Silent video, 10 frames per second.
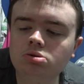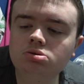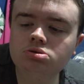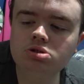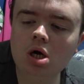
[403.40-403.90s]

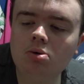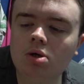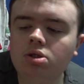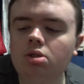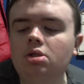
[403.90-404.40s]
So I
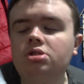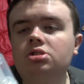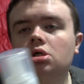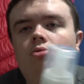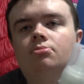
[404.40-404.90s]
think this is
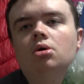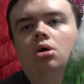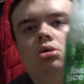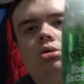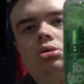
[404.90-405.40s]
Home
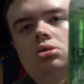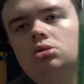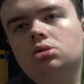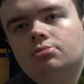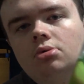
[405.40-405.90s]
Bargains,
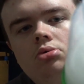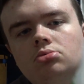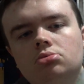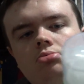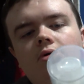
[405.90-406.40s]
but
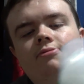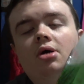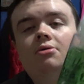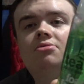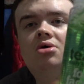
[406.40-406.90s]
my
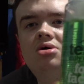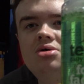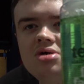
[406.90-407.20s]
favourite.